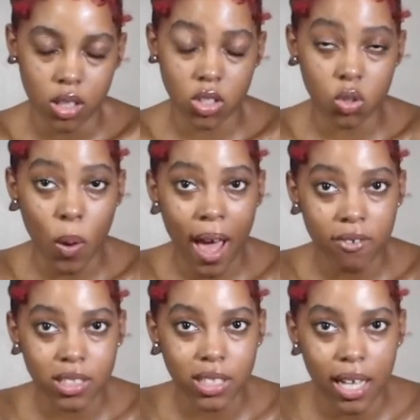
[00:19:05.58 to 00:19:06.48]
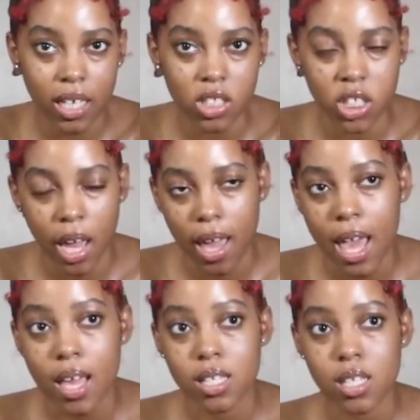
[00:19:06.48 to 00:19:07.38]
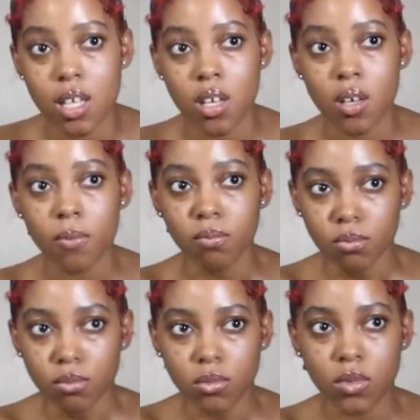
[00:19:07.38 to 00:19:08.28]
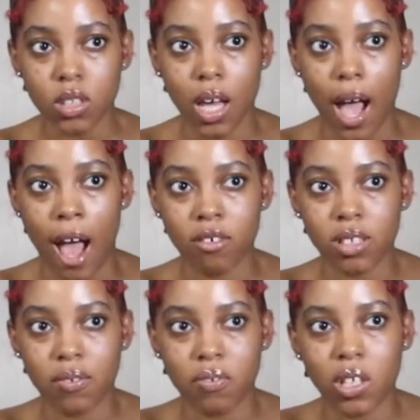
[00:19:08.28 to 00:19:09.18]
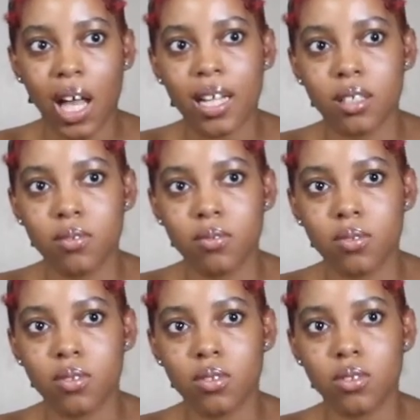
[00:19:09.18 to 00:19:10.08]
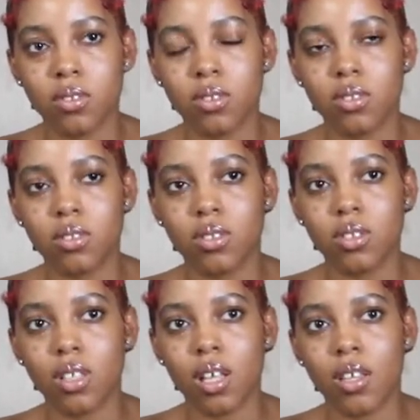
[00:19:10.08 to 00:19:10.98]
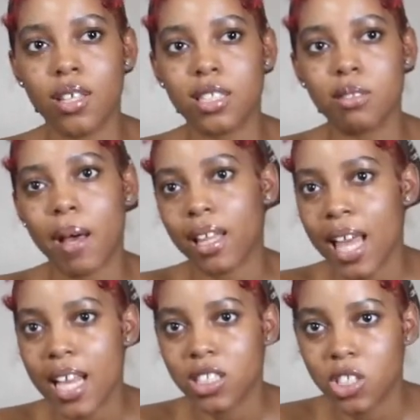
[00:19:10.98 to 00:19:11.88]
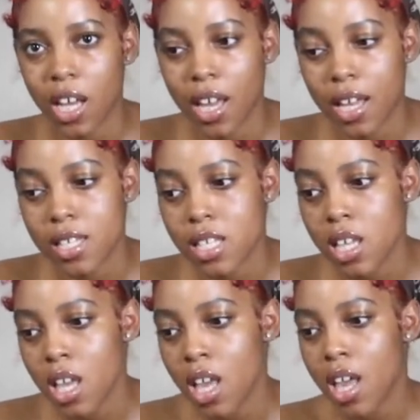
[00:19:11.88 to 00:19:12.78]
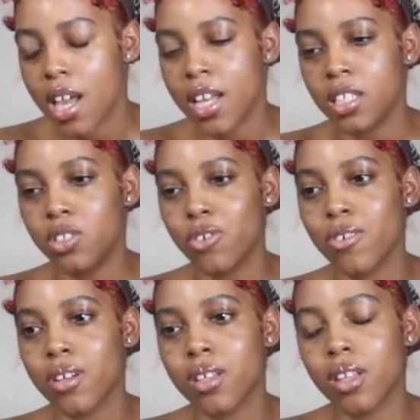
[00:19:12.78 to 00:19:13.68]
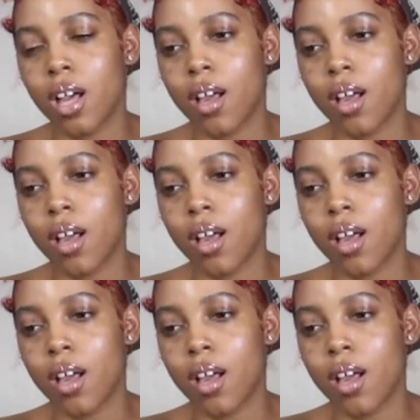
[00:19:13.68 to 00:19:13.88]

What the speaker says: to have a second chance. Like, I really feel like this is my last chance. And during